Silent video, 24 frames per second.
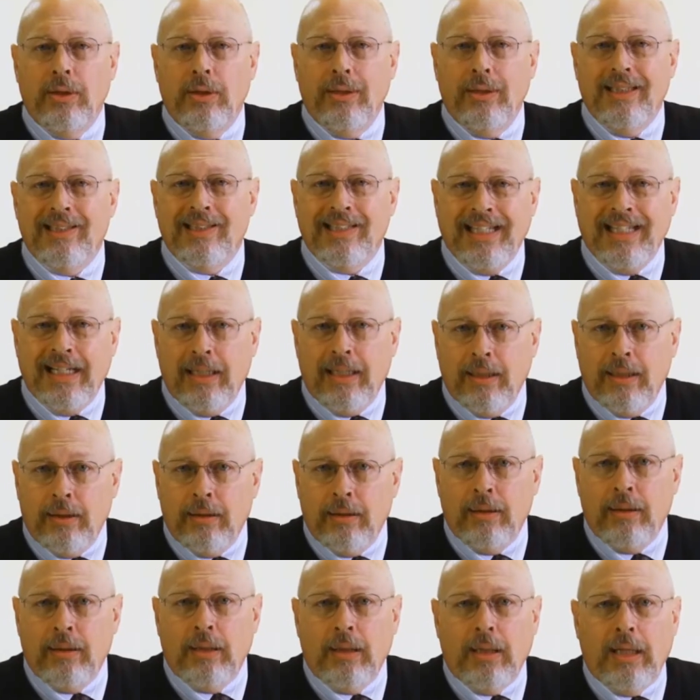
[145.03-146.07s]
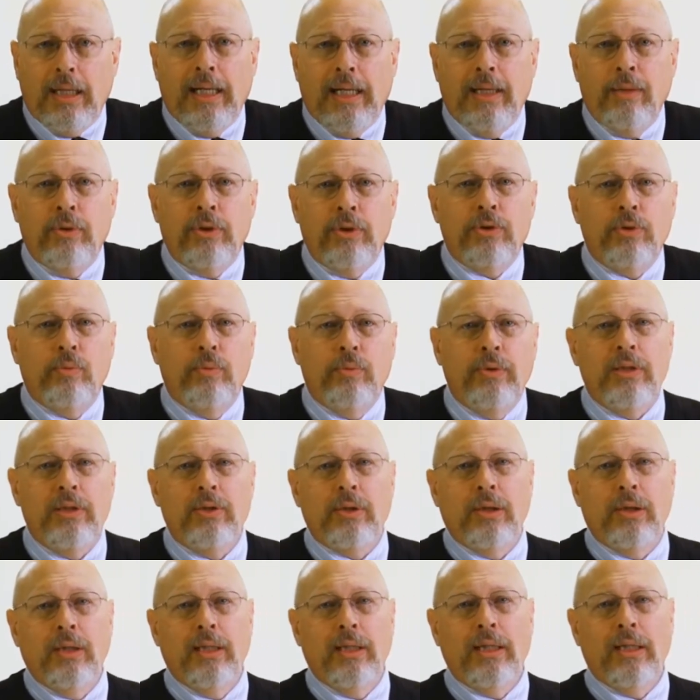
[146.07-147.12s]
this end, IRIS
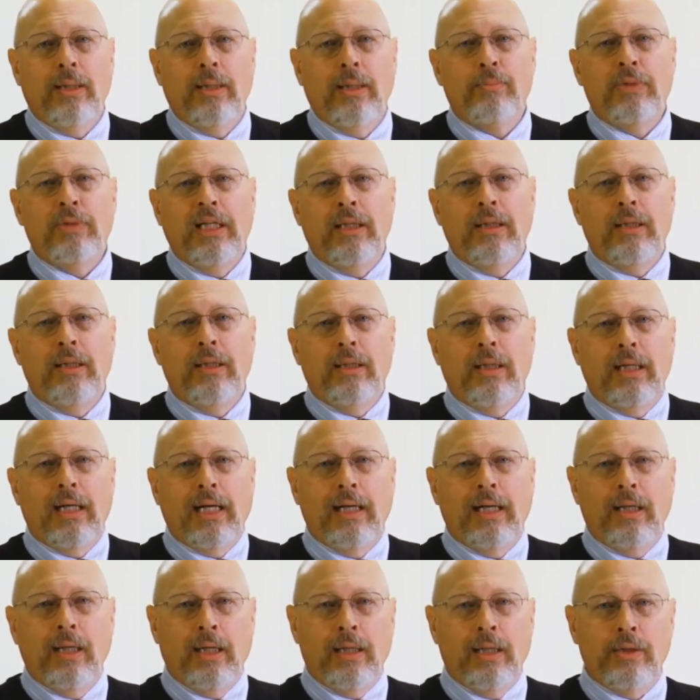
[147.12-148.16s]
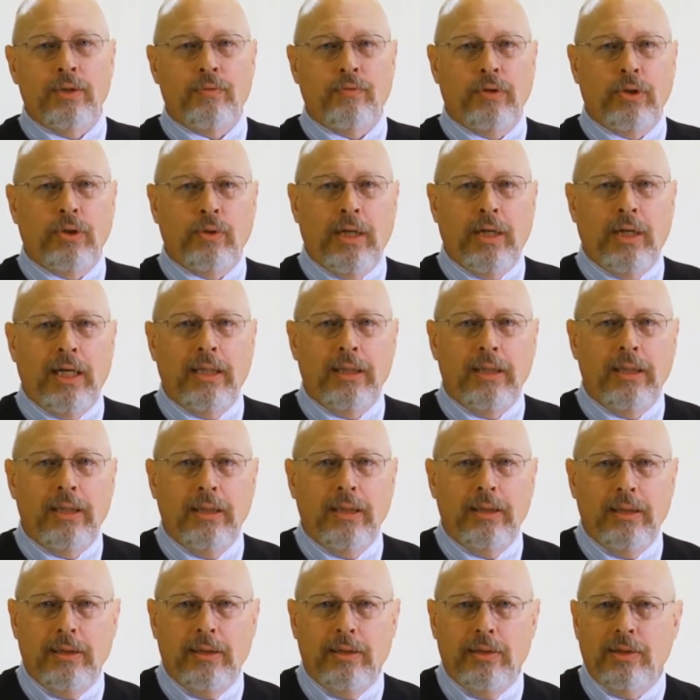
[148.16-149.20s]
recently updated the guidelines for chronic
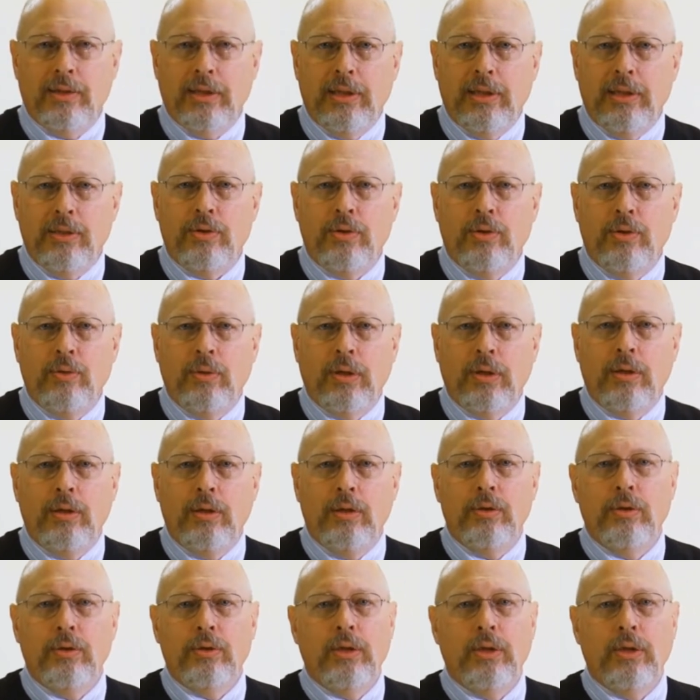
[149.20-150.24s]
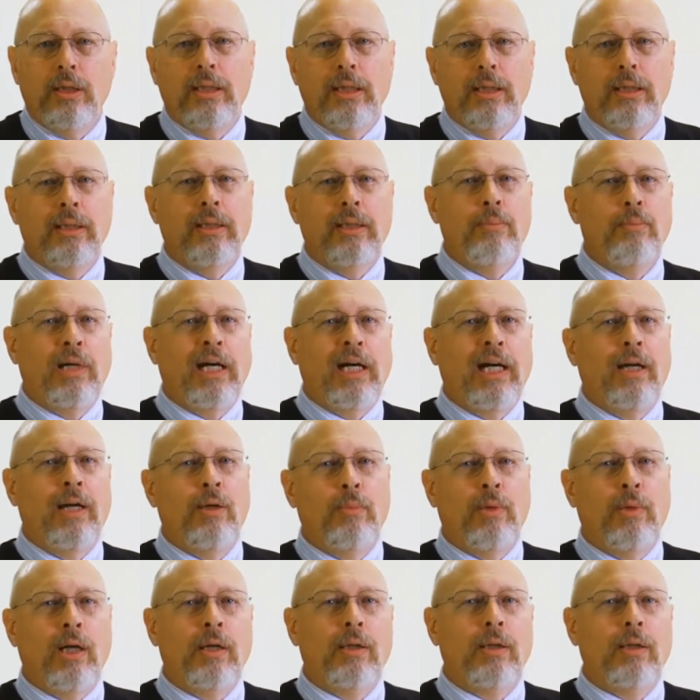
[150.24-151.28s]
kidney disease to include the kidney
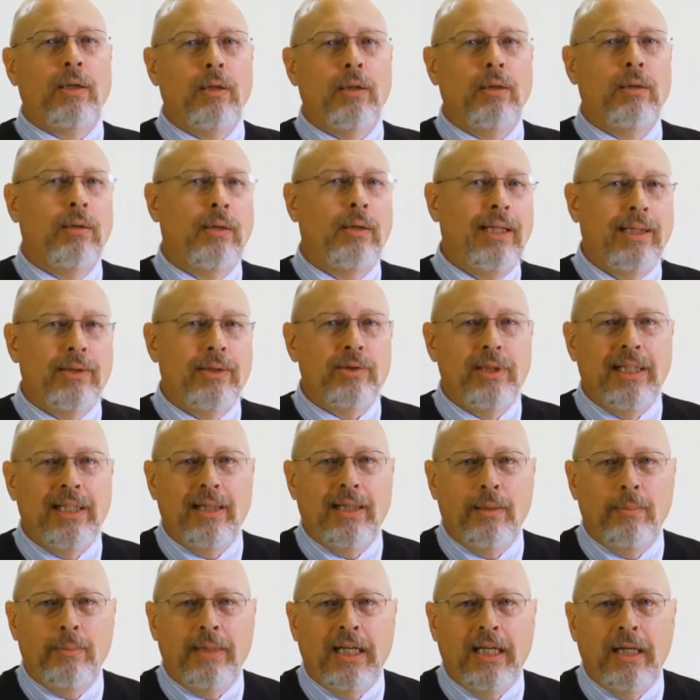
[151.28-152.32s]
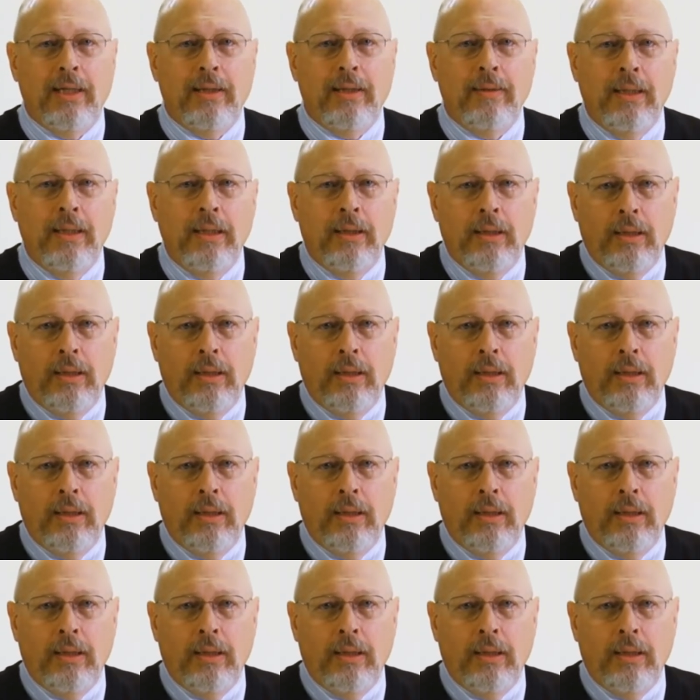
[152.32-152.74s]
biomarker Sdma.